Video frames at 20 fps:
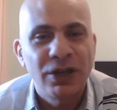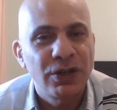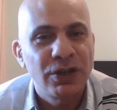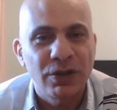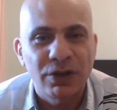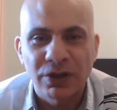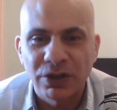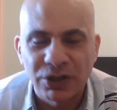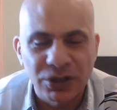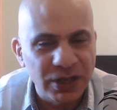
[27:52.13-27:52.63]

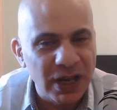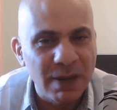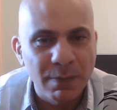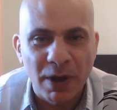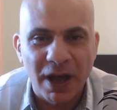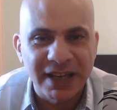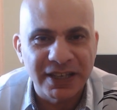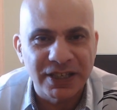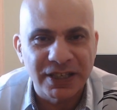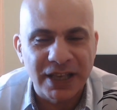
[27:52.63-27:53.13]
You can see
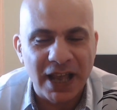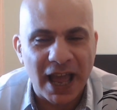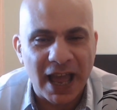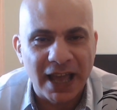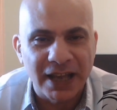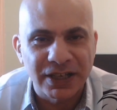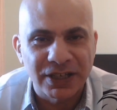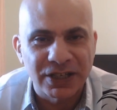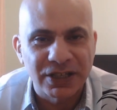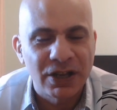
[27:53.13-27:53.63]
my
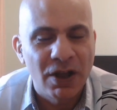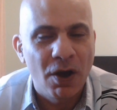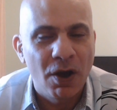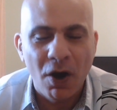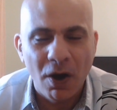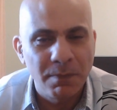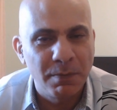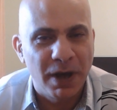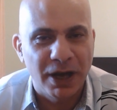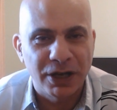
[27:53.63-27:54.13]
stats
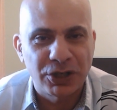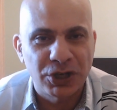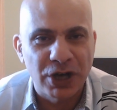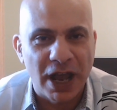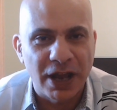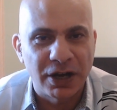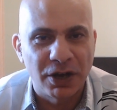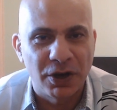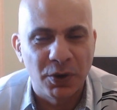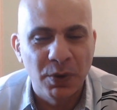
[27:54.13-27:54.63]
on my
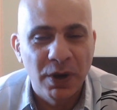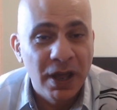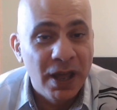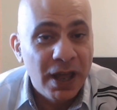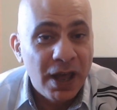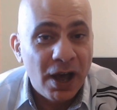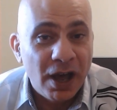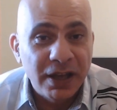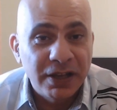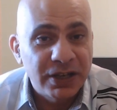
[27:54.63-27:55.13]
channel.
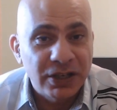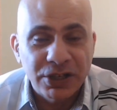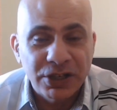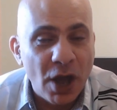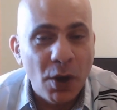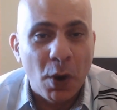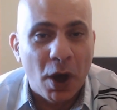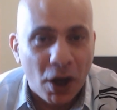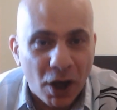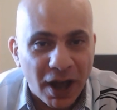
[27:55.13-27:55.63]
Uh, there's
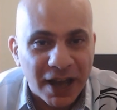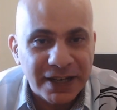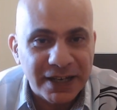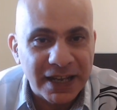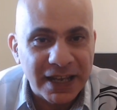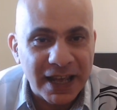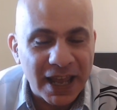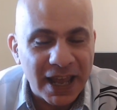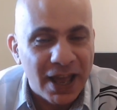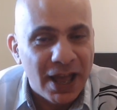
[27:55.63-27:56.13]
no
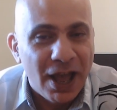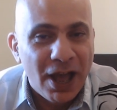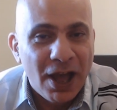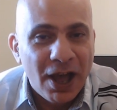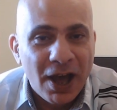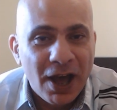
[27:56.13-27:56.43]
hiding it.